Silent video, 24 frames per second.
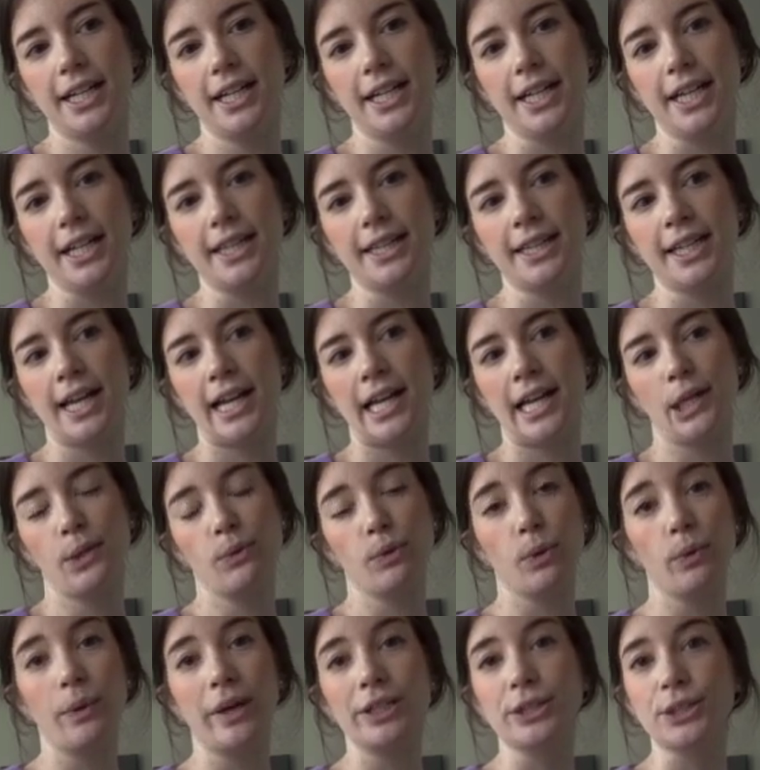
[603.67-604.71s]
And then
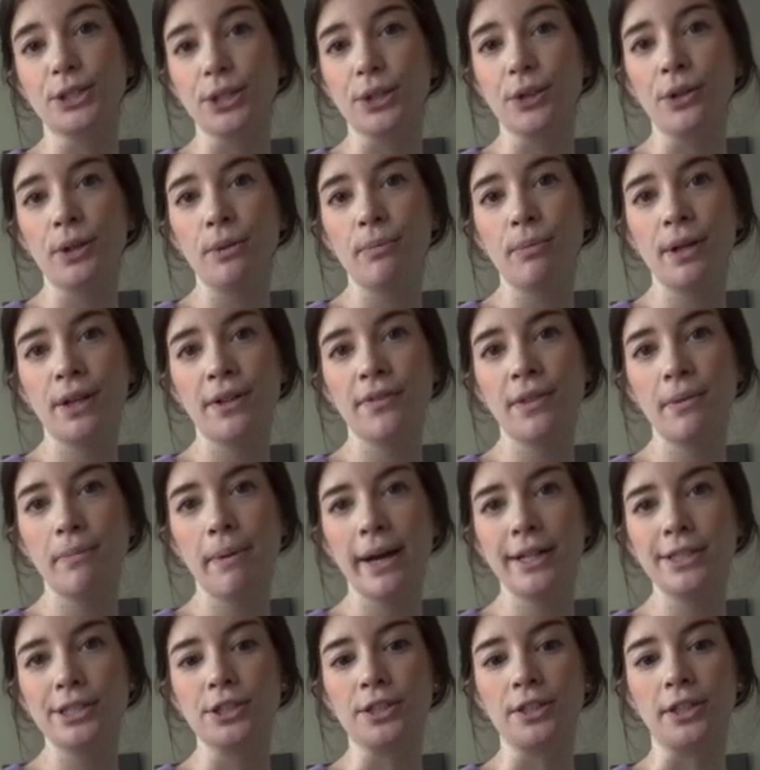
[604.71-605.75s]
we watched a little bit of The
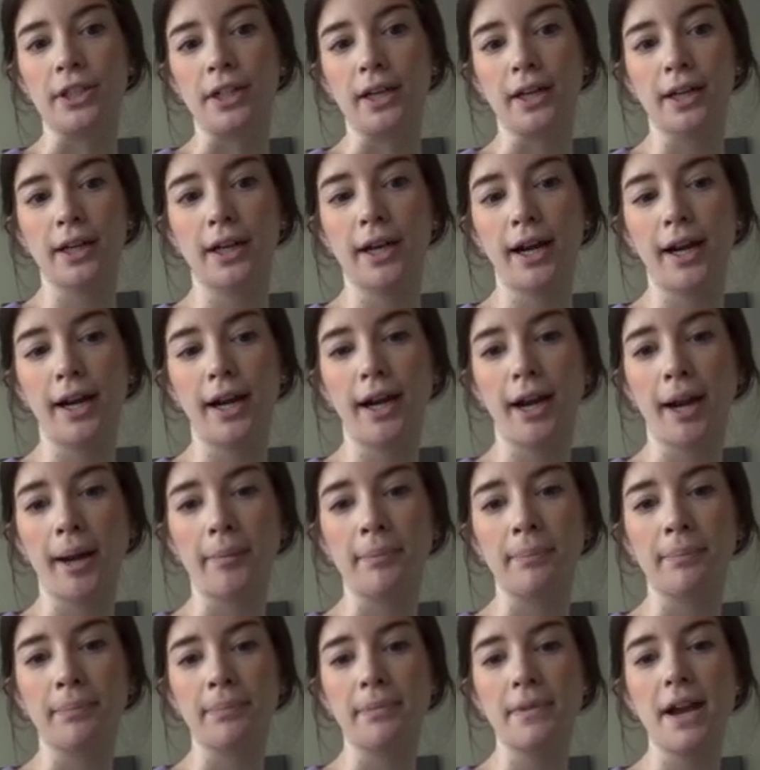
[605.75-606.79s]
Bachelor.
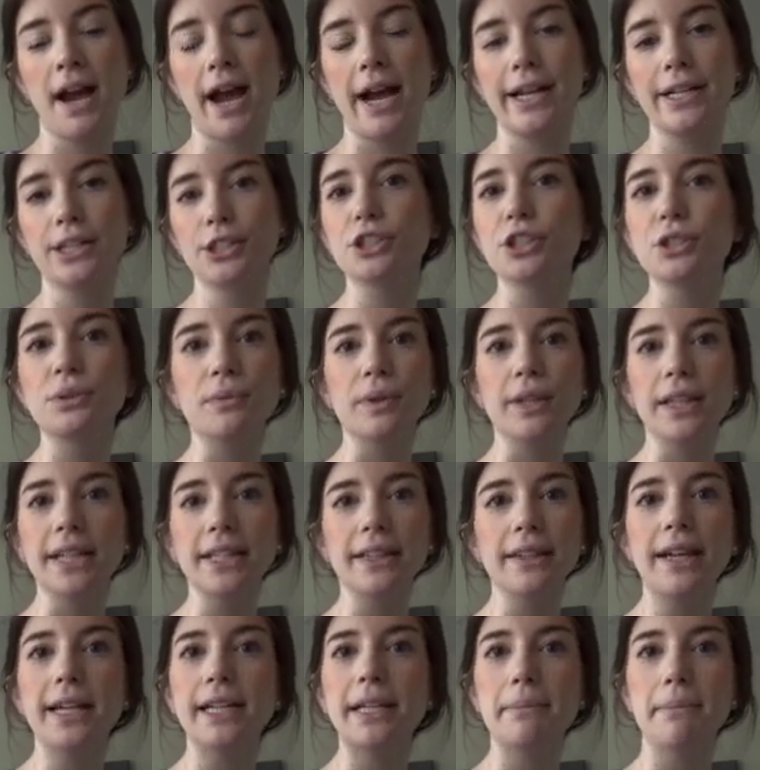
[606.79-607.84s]
I actually really
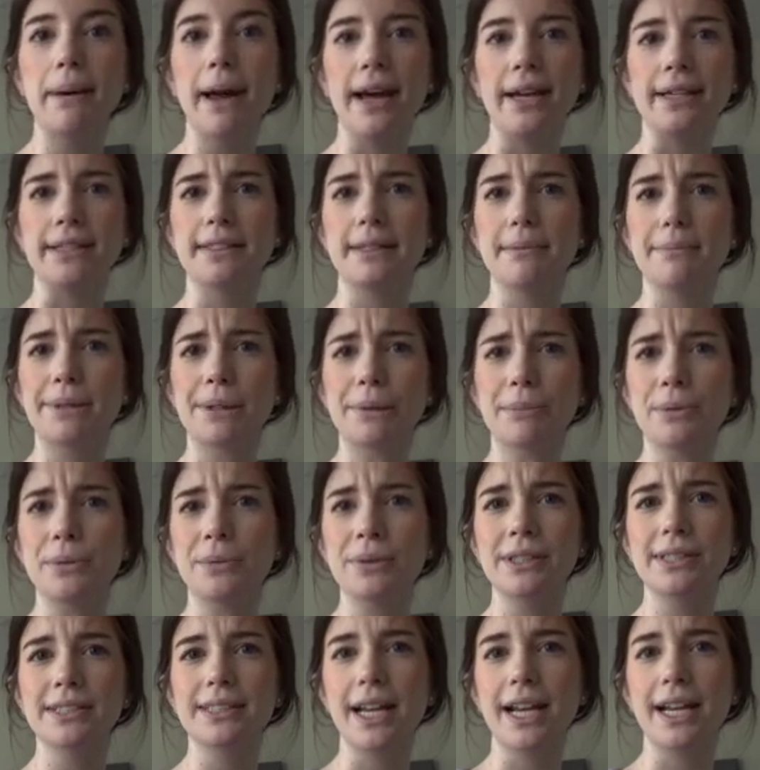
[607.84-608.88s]
like Matt. Some people
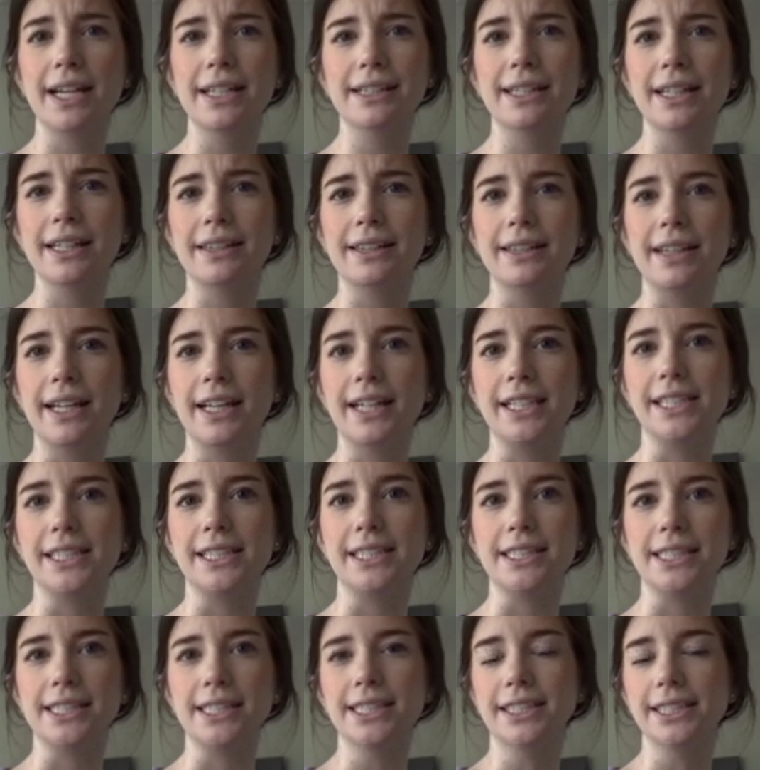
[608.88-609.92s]
were saying that they
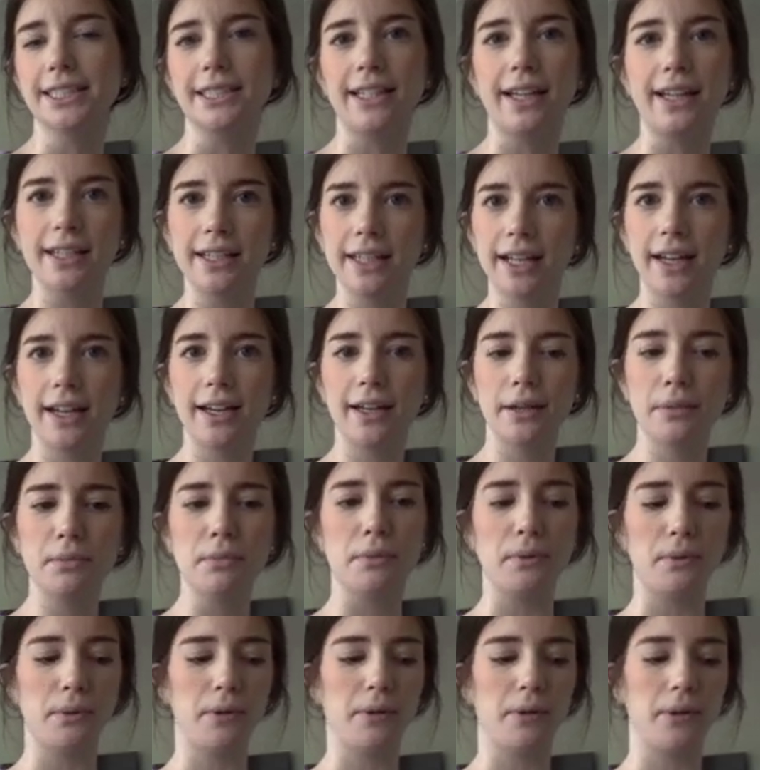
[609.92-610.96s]
didn't like
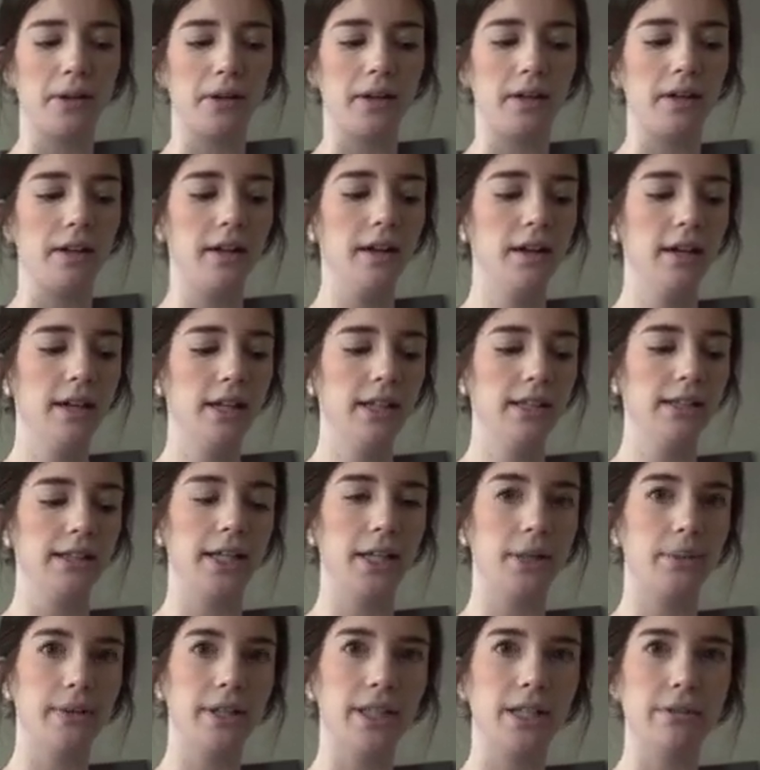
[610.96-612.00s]
him, or
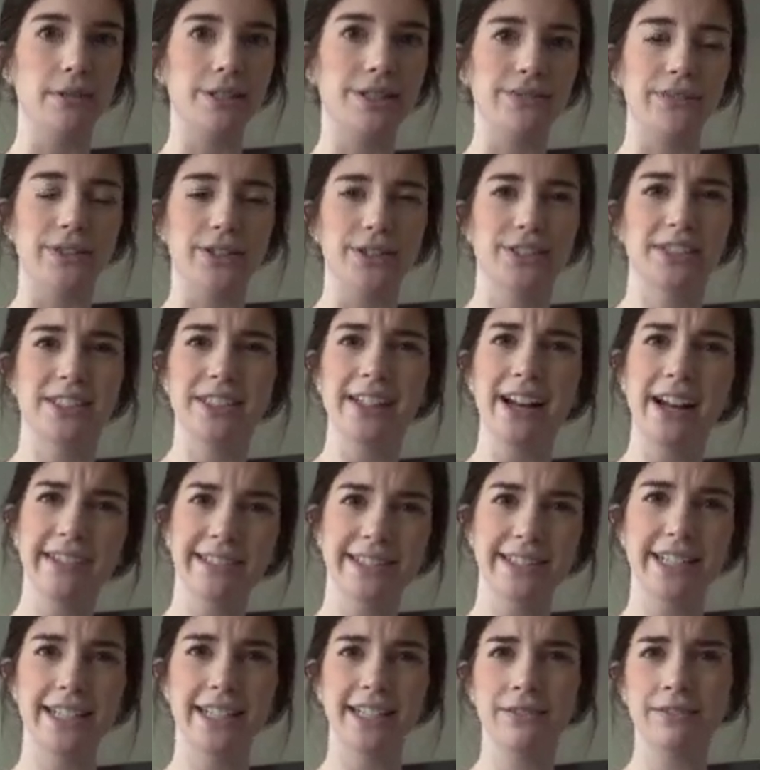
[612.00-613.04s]
like when he was first
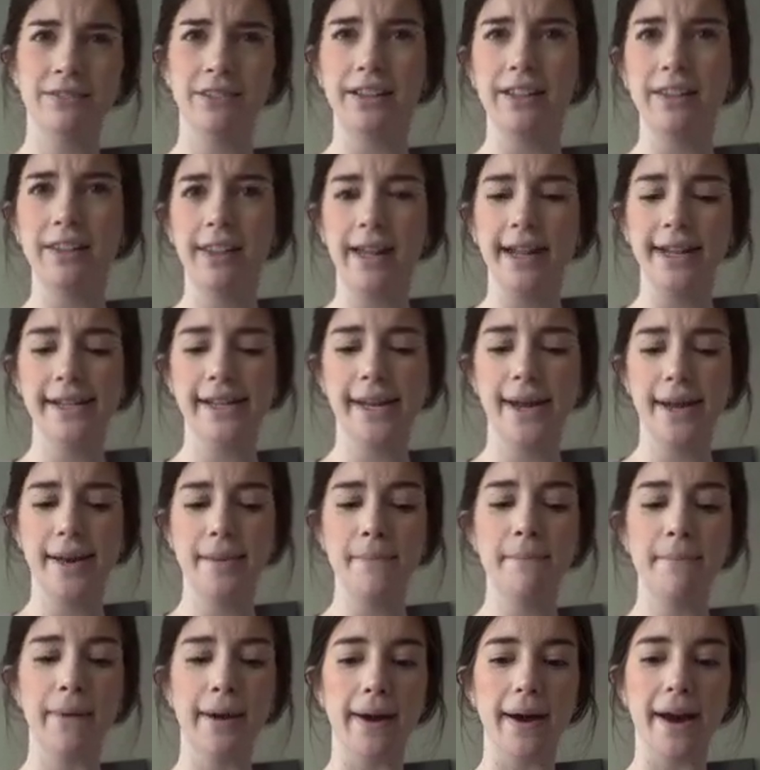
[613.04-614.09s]
announced they didn't really like
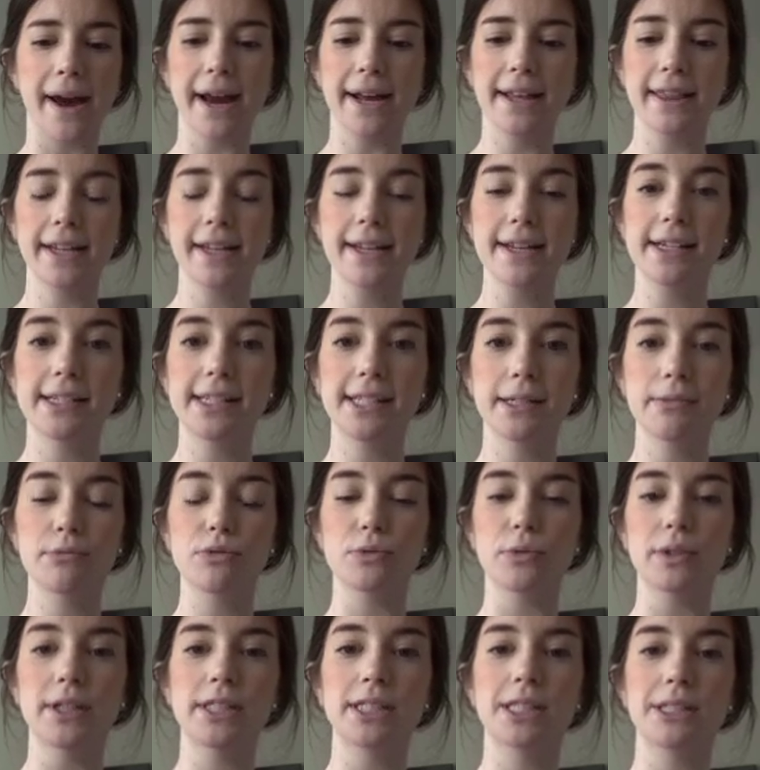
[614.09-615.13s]
him, but I think he seems
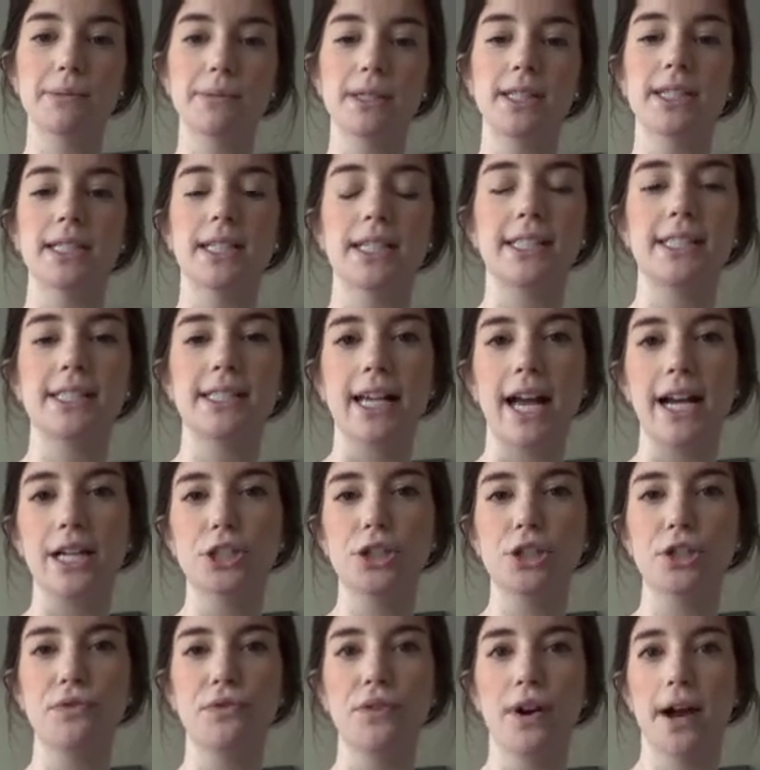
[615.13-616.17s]
really sweet, and he's
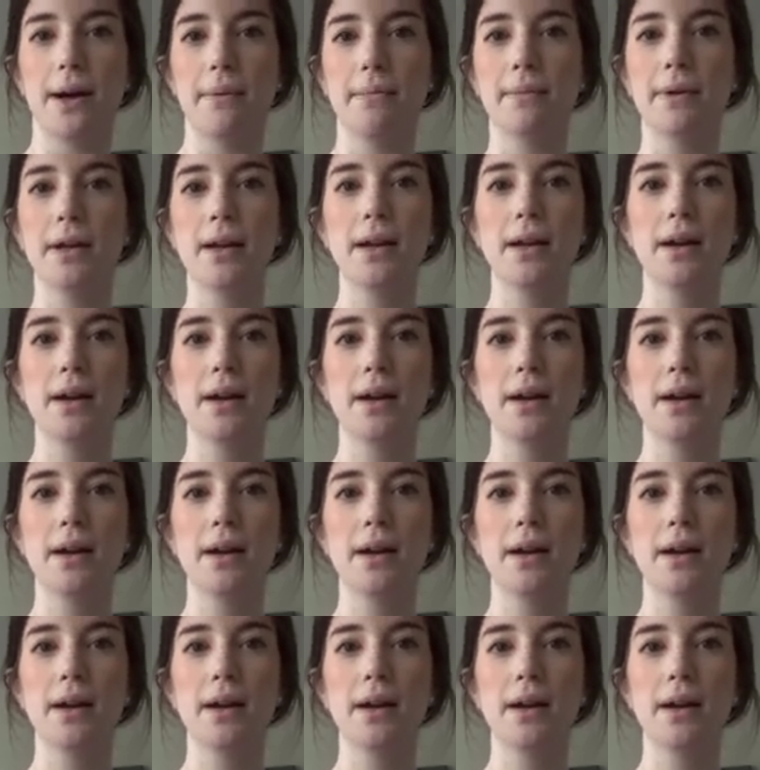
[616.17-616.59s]
actually from